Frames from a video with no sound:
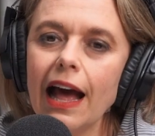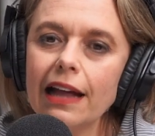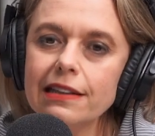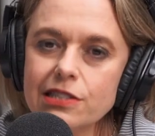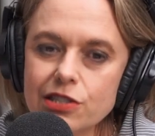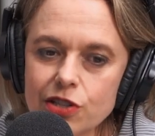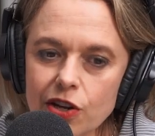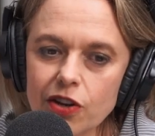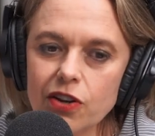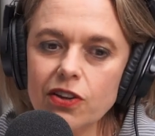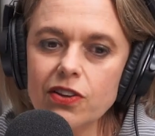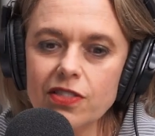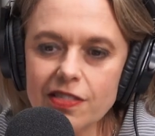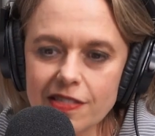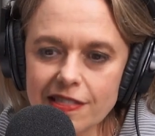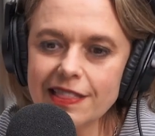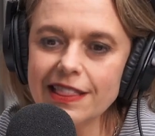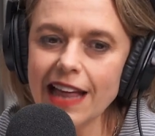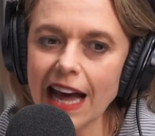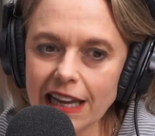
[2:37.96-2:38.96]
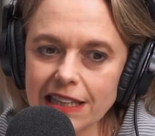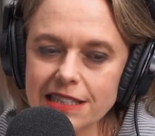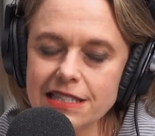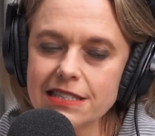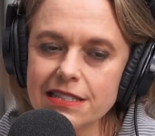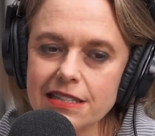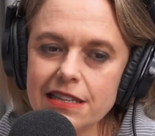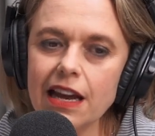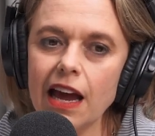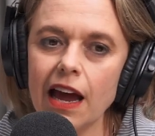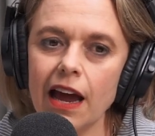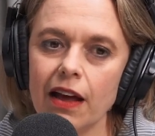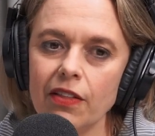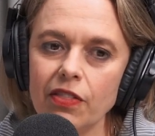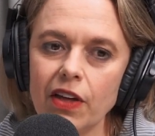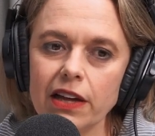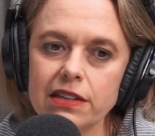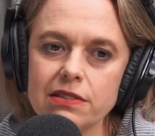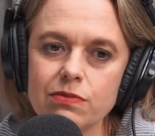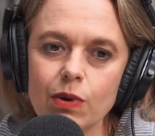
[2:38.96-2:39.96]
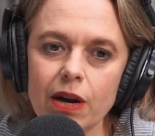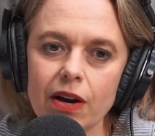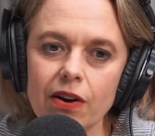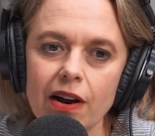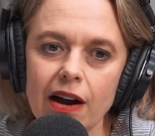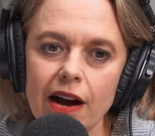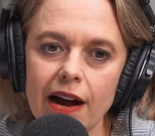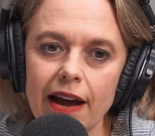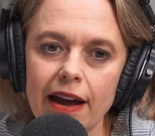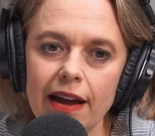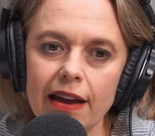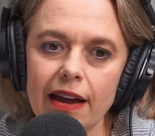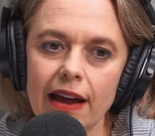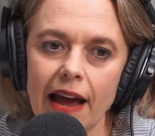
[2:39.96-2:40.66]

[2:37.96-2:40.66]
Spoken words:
And so that's where I